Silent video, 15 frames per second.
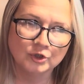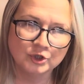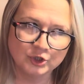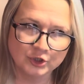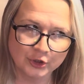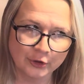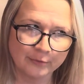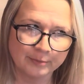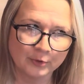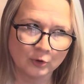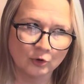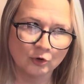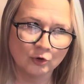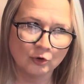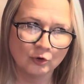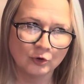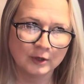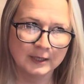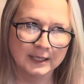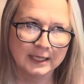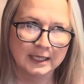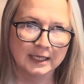job or
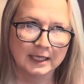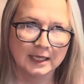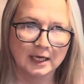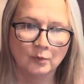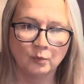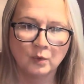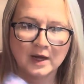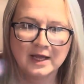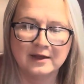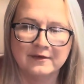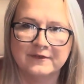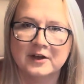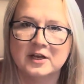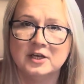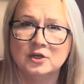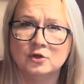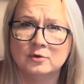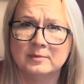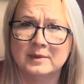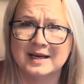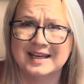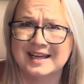a way of earning your
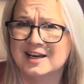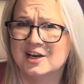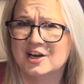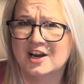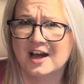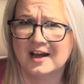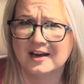money in an